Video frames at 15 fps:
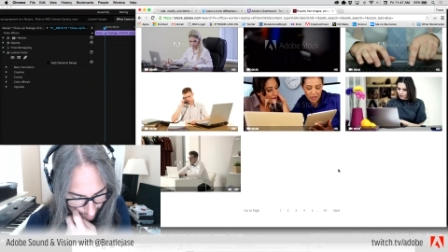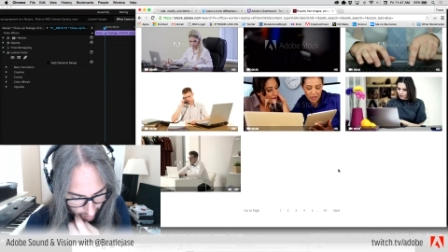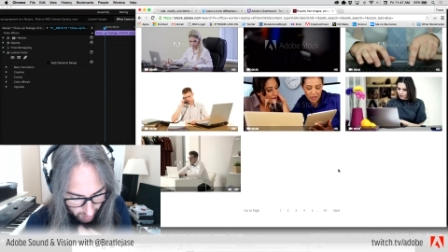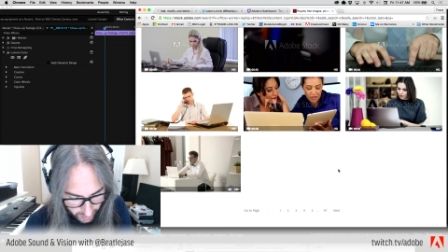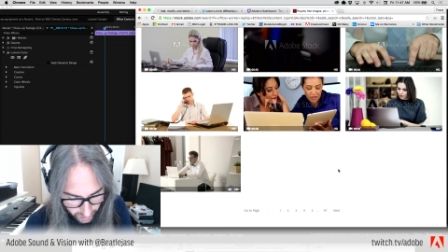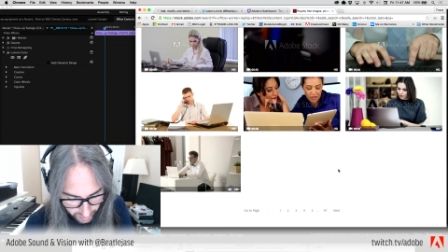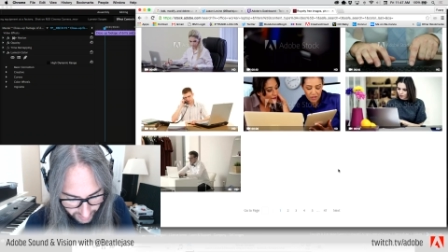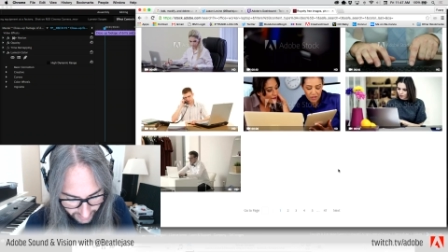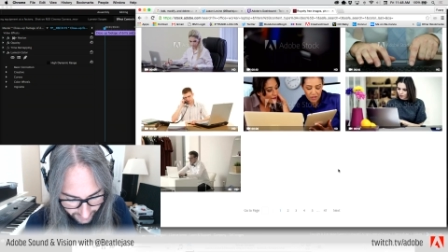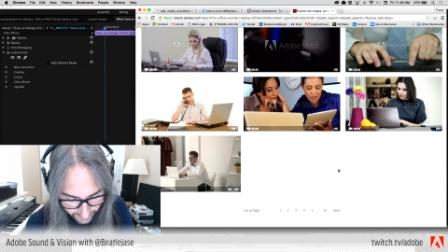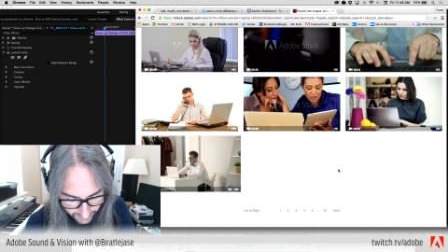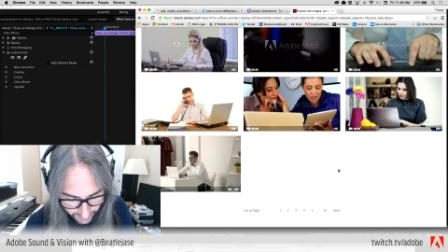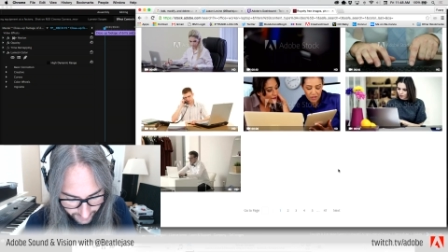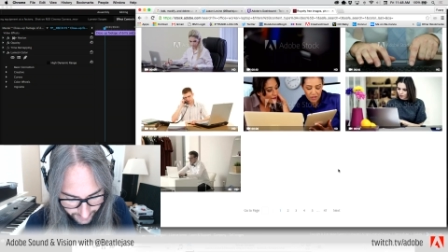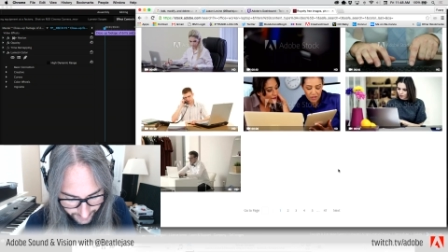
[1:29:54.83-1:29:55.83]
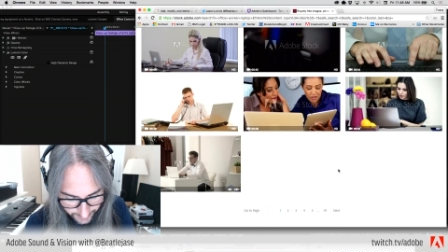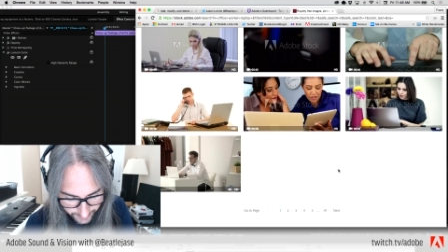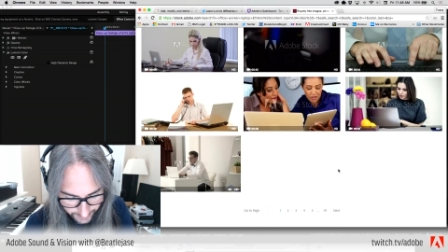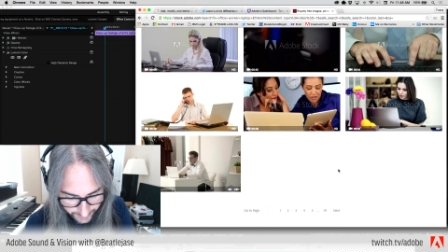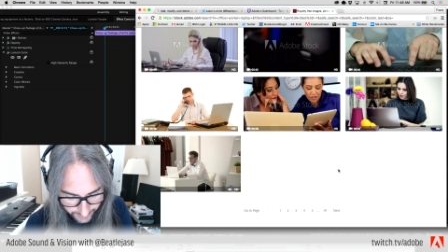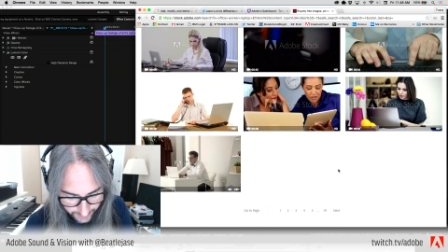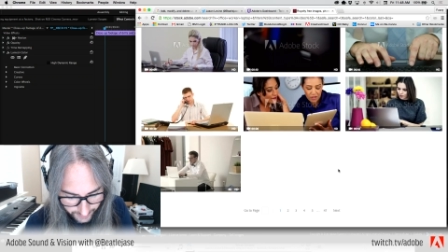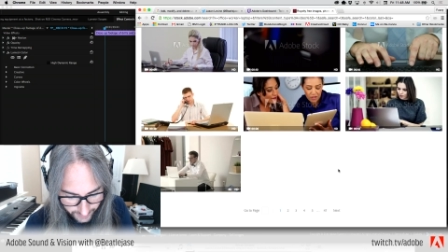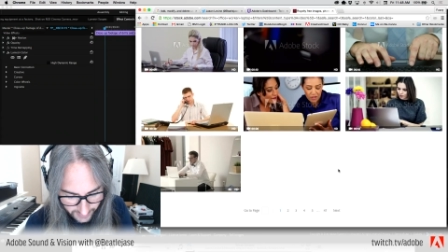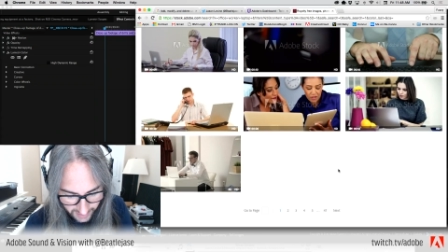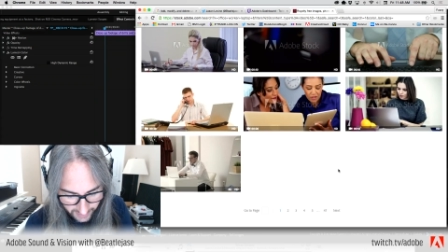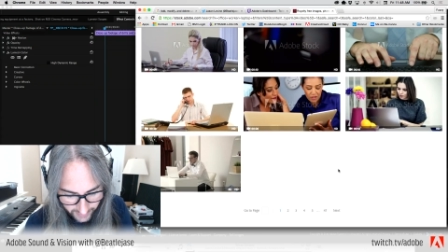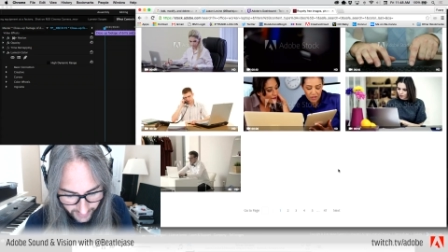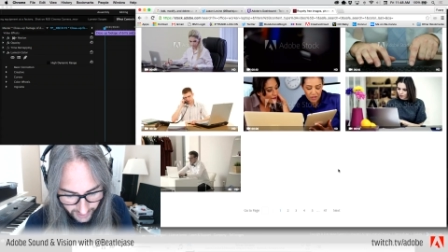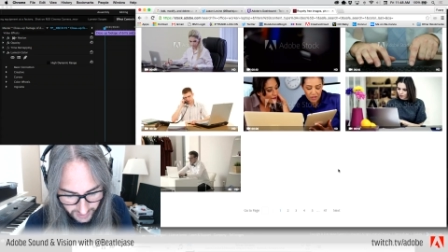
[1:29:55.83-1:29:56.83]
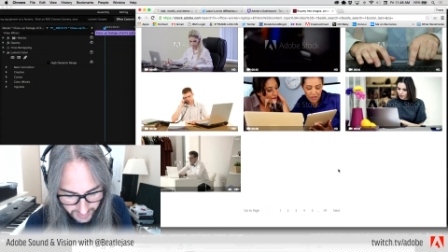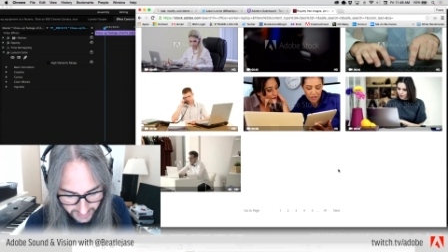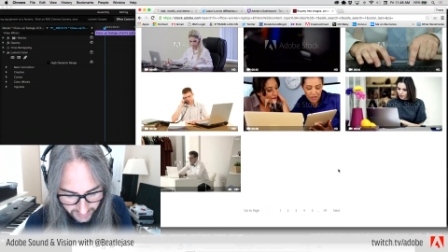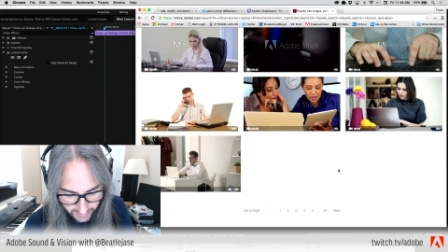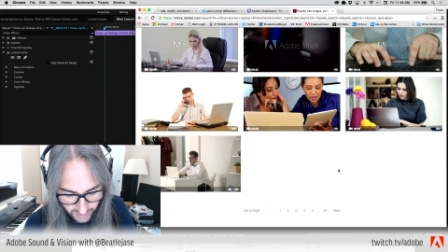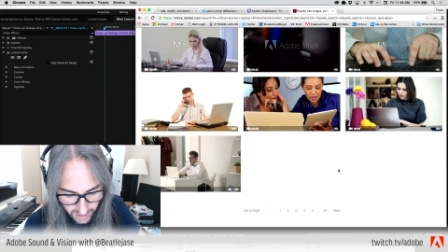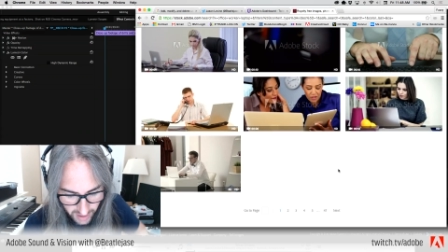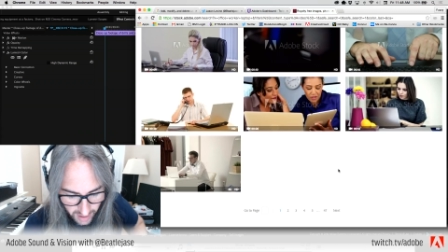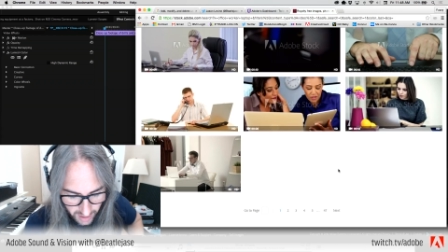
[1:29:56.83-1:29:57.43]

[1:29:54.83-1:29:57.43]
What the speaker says: Hard to believe. Very specific.